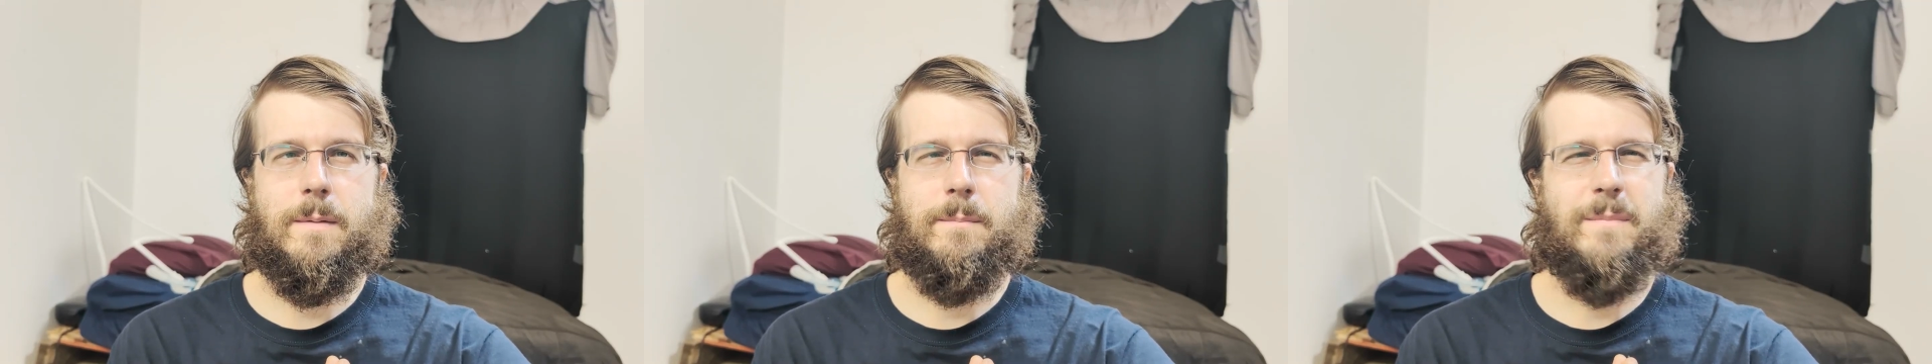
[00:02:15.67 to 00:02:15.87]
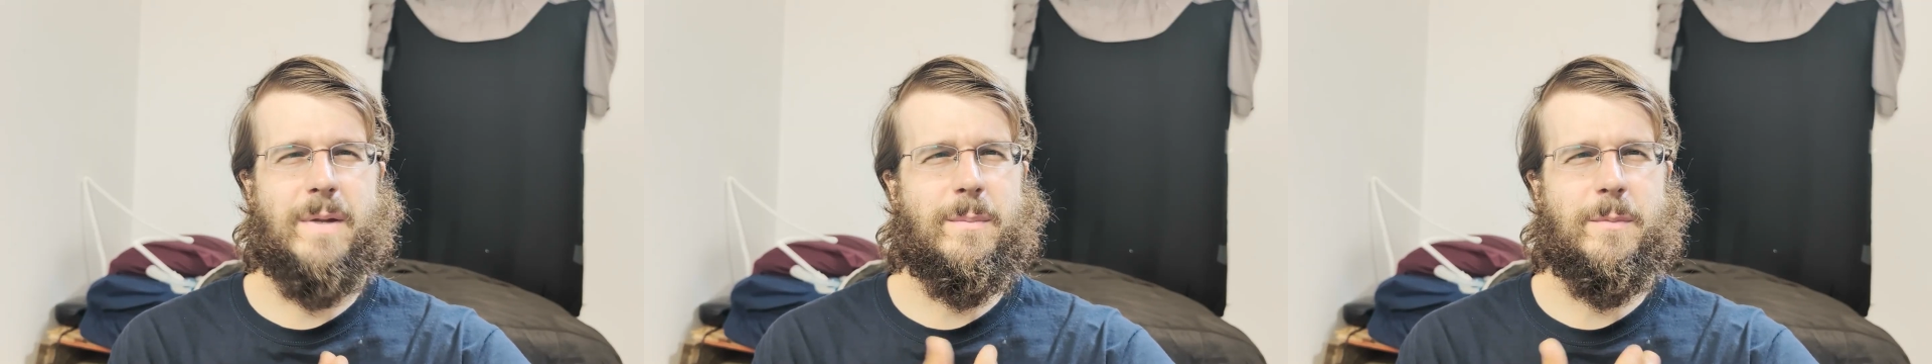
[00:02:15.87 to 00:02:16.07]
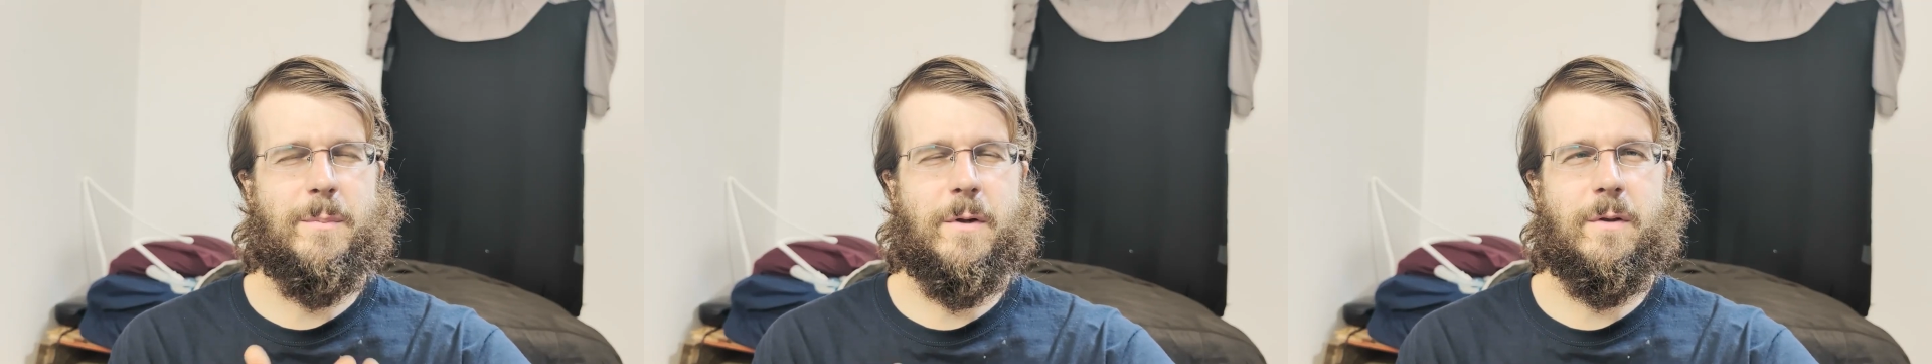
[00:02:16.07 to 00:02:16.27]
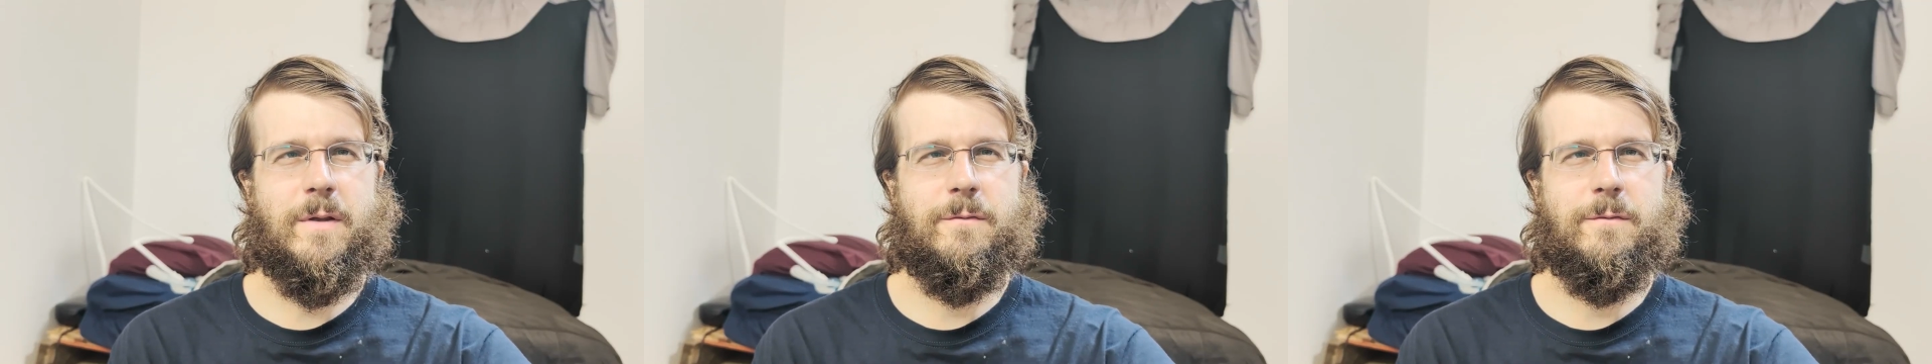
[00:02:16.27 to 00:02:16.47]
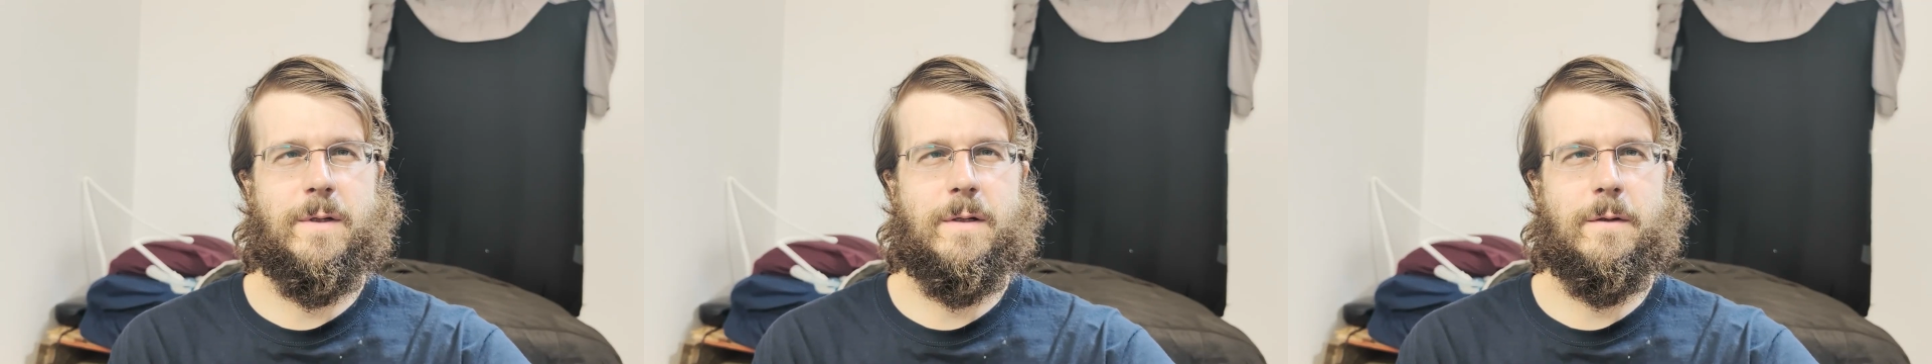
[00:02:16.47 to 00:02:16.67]
Maybe
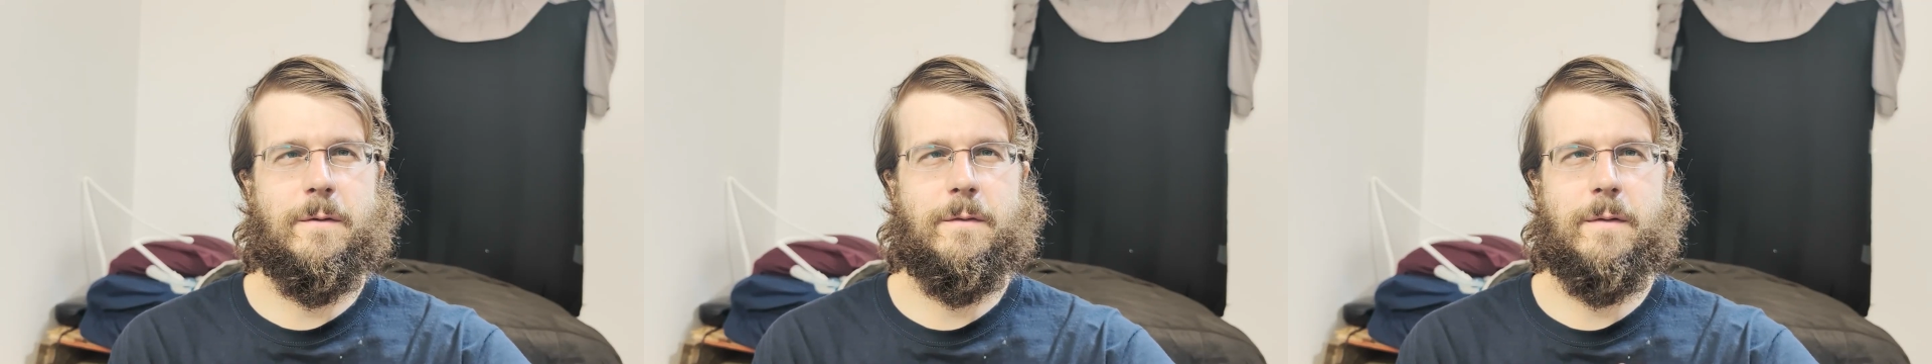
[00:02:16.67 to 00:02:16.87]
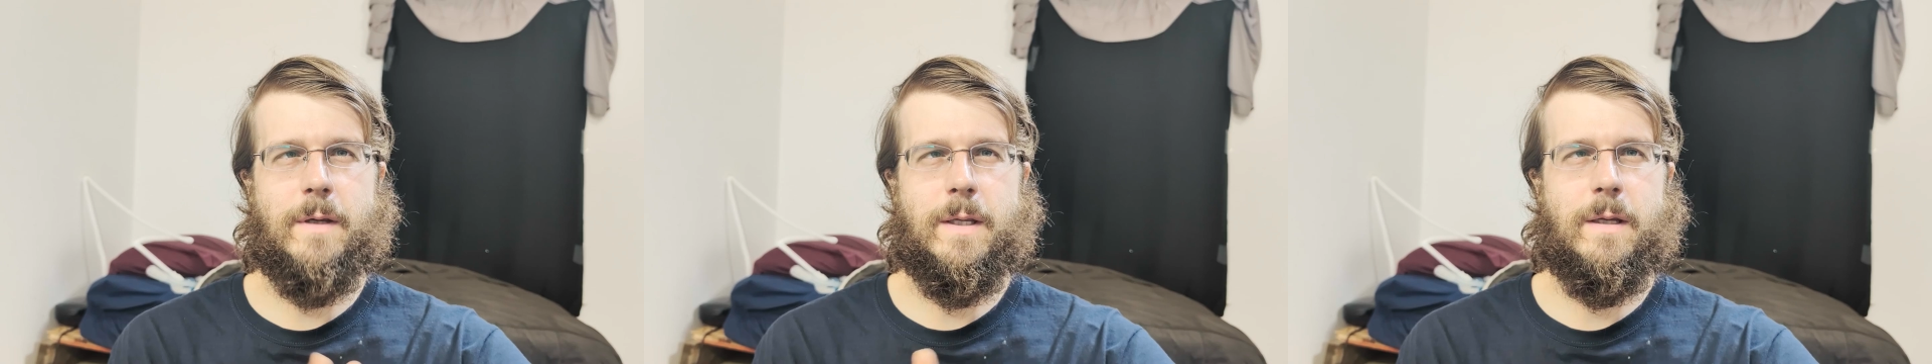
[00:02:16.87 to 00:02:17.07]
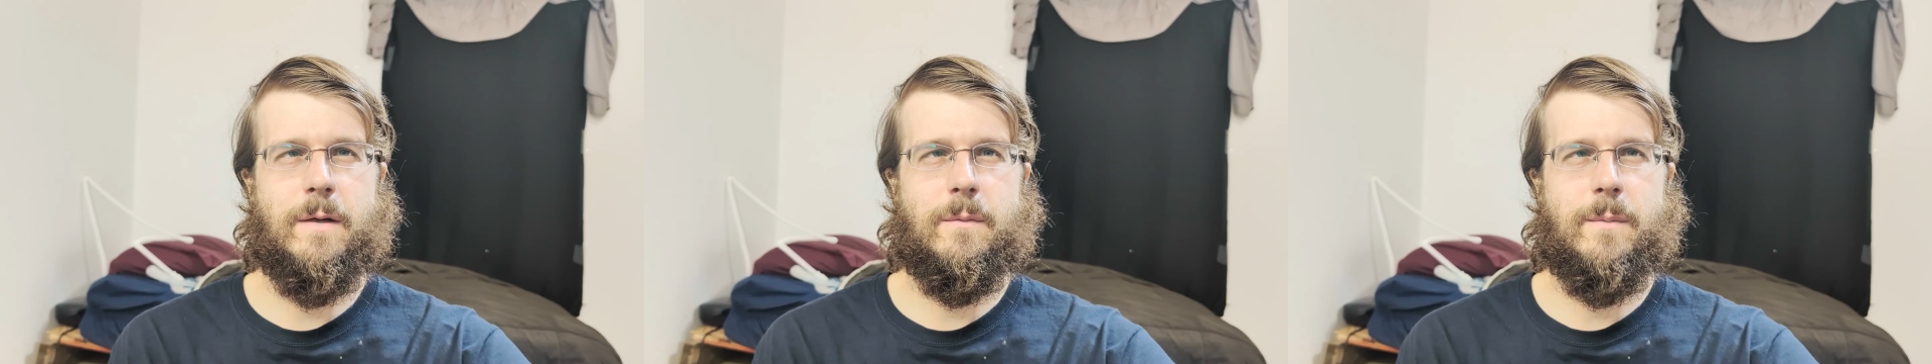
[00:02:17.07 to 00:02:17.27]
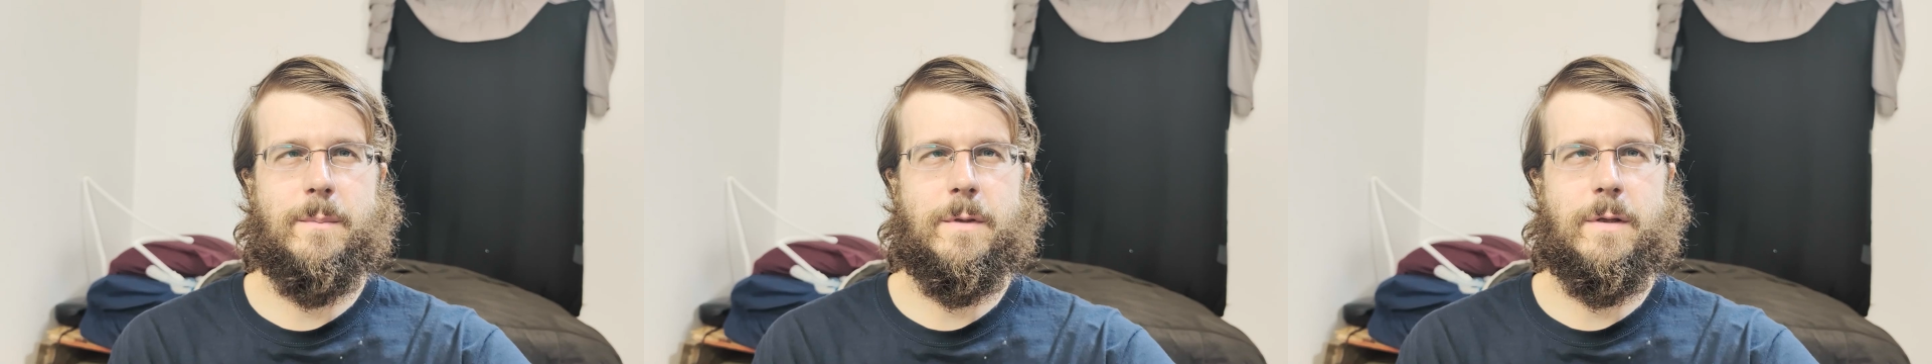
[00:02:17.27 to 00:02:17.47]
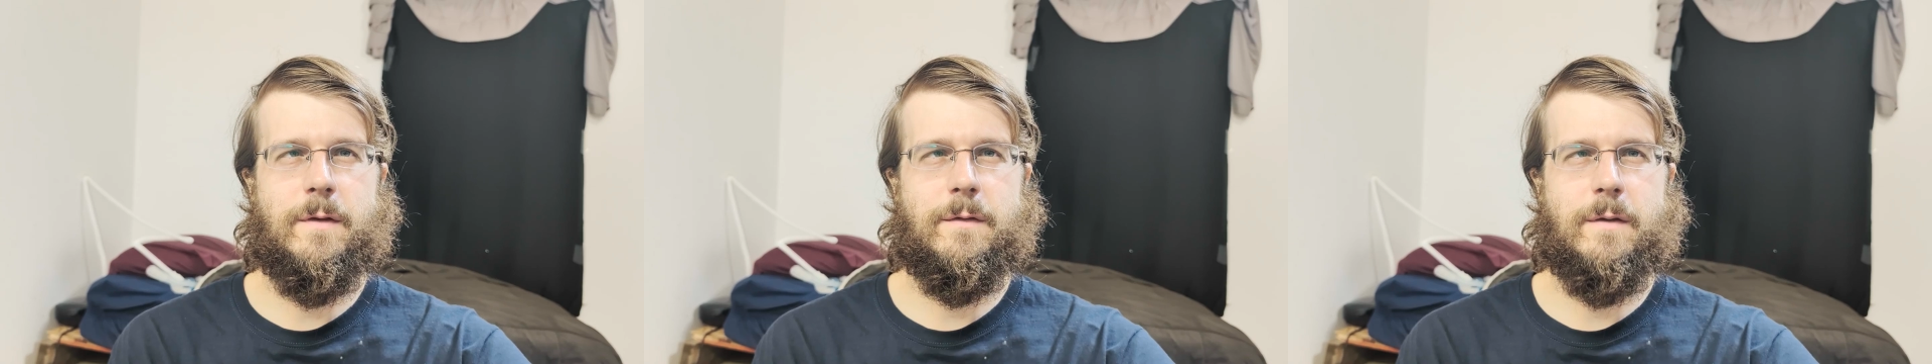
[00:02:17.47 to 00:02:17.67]
polyphenols. I can't
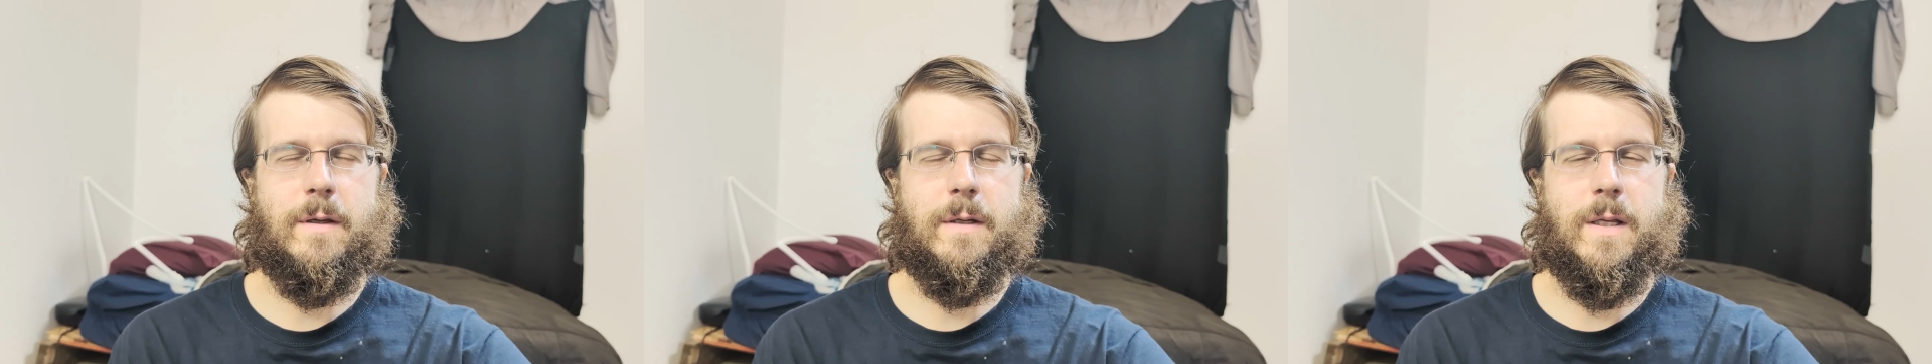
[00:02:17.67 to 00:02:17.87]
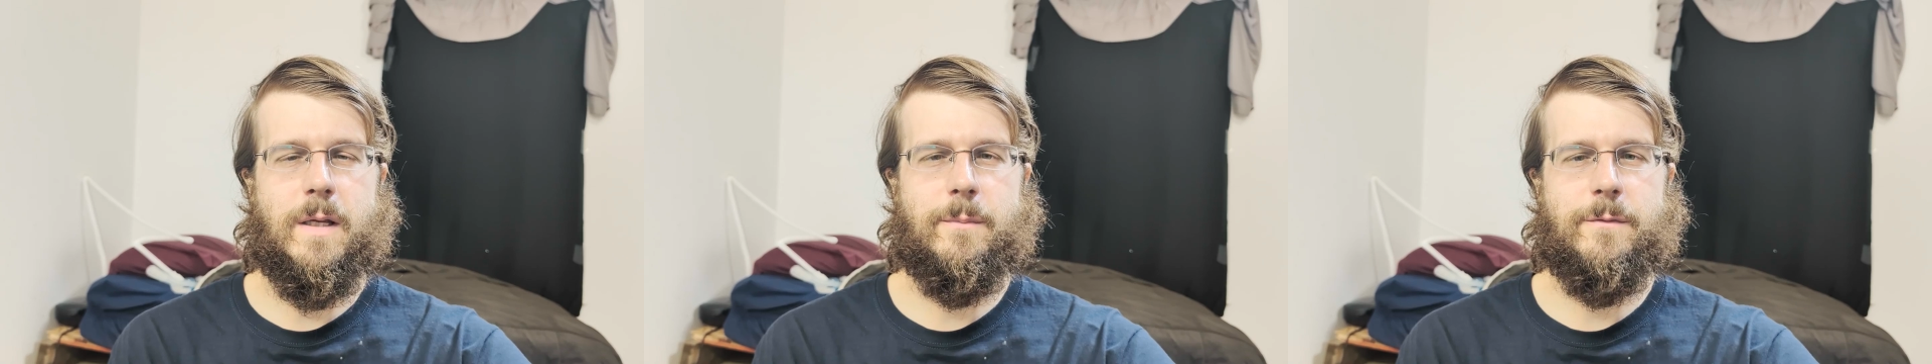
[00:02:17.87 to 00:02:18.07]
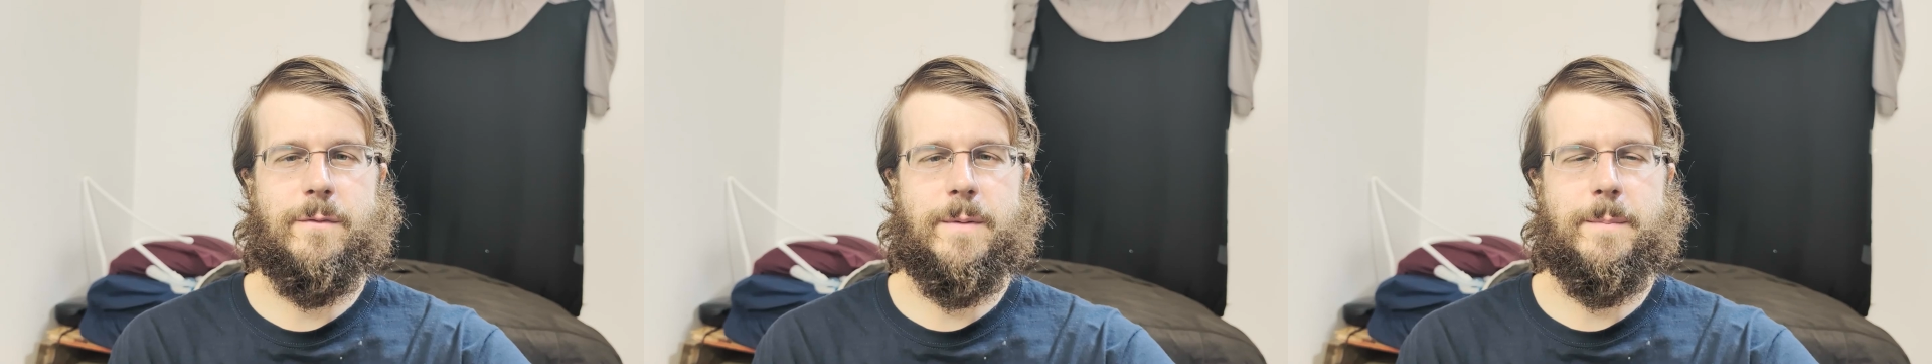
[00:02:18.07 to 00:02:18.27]
remember the exact name of it.